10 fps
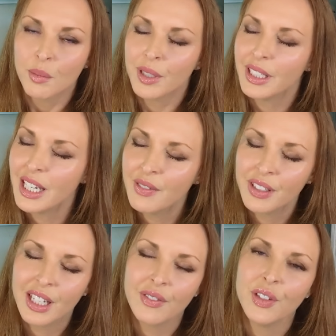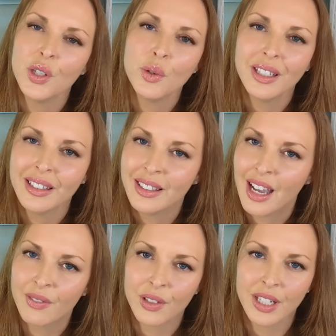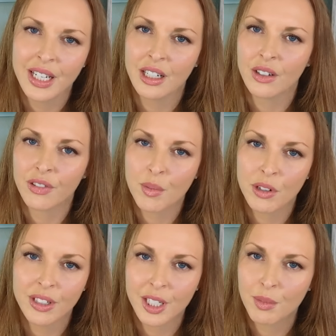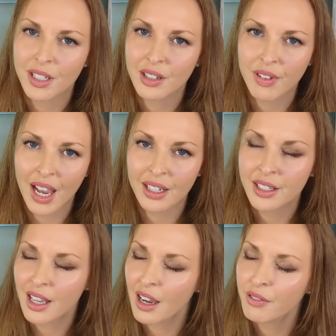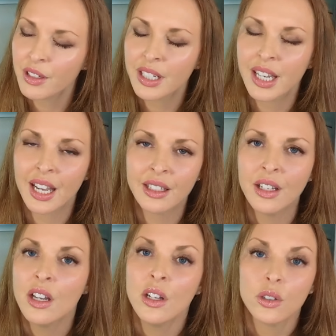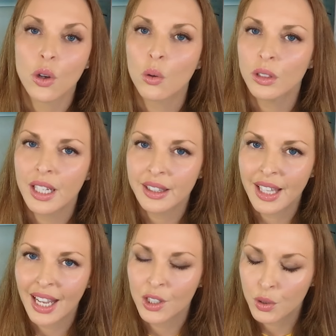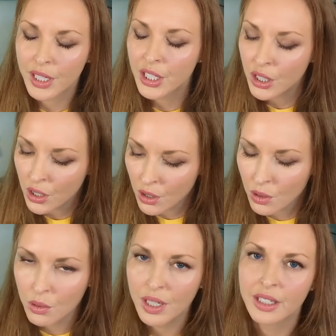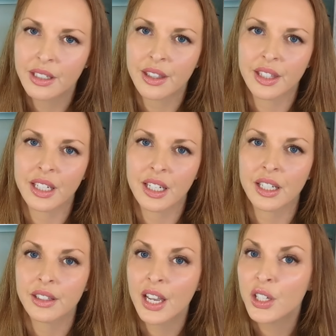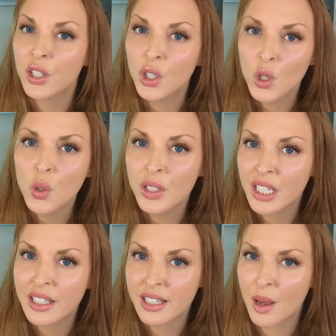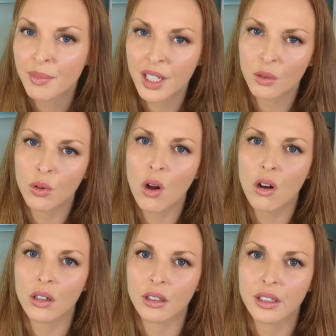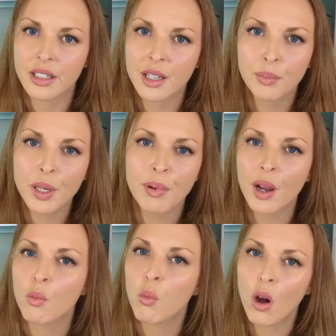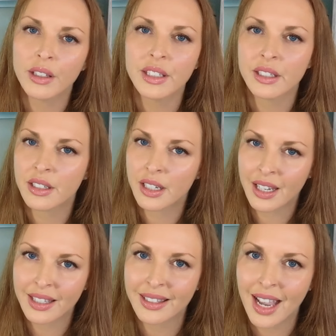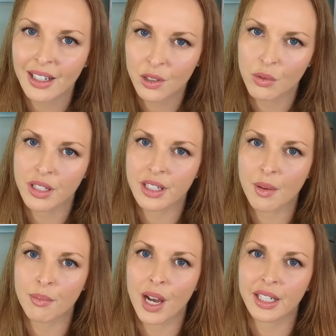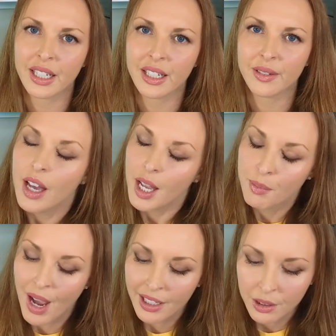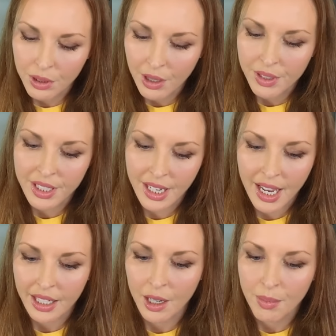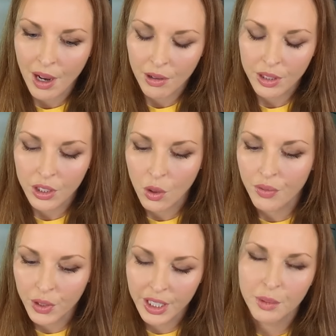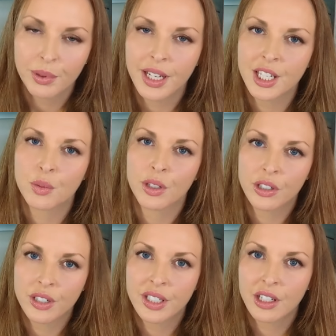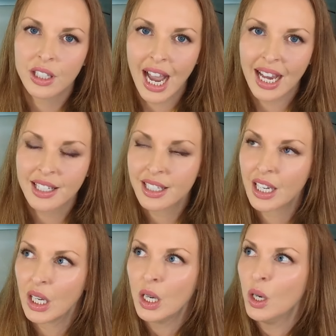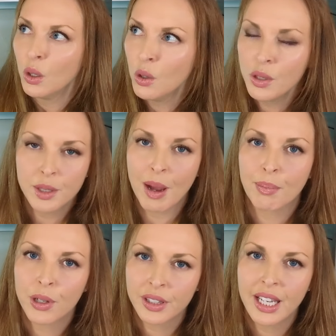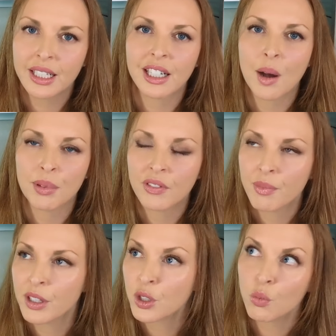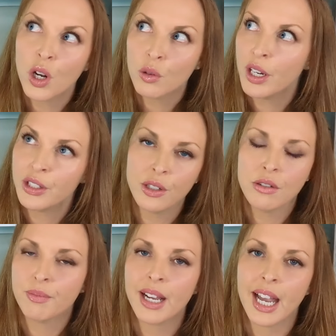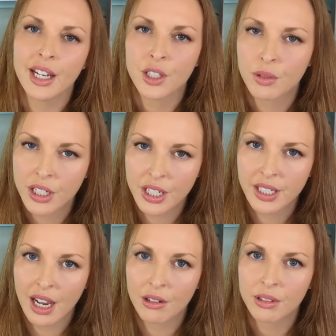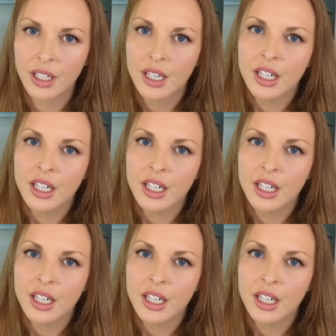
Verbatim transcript: But even if you never hear from your dismissive ex ever again, don't let that trick you into thinking that you did something wrong simply by wanting to connect with somebody. And back to what I was saying about, you know, if you're in a place where you're still asking, oh, it's my birthday in a couple of months, what do I do if my ex reaches out?